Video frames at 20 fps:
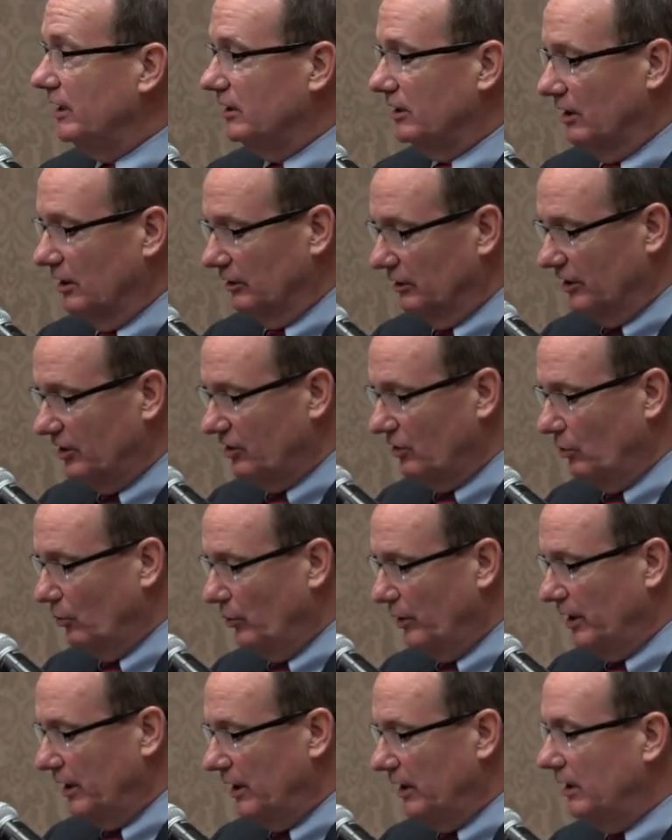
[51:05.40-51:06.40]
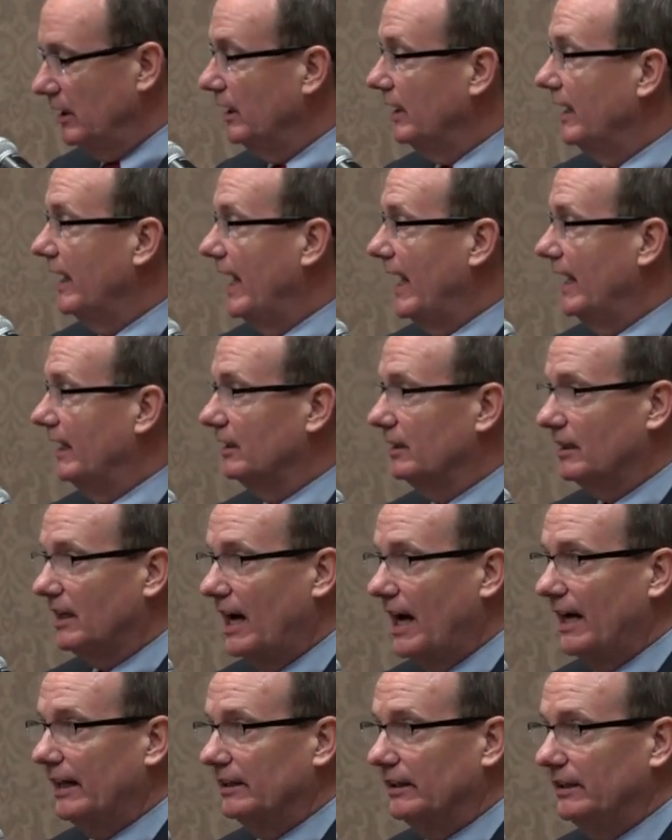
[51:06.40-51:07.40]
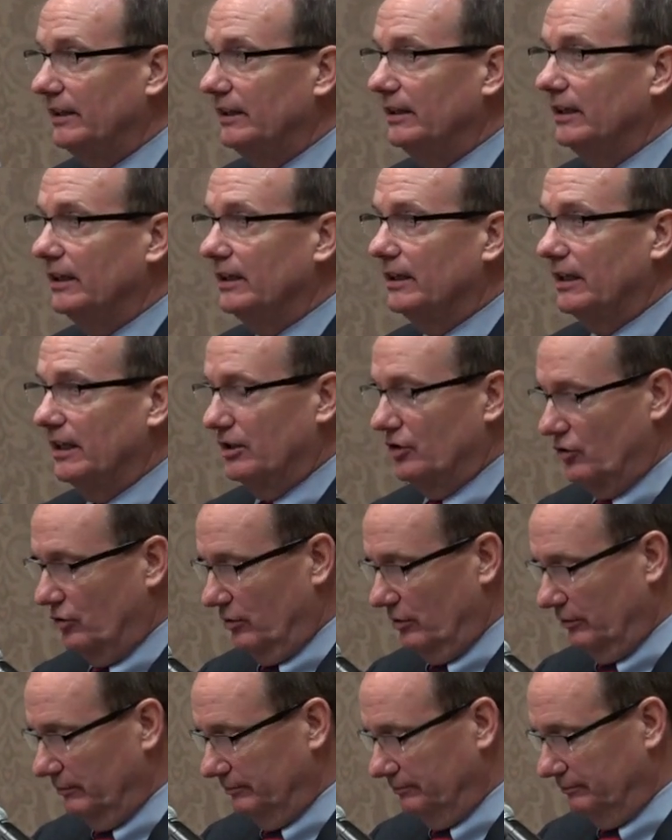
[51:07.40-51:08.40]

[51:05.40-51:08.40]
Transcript: Alyssa Reed and Kylie Kinzer.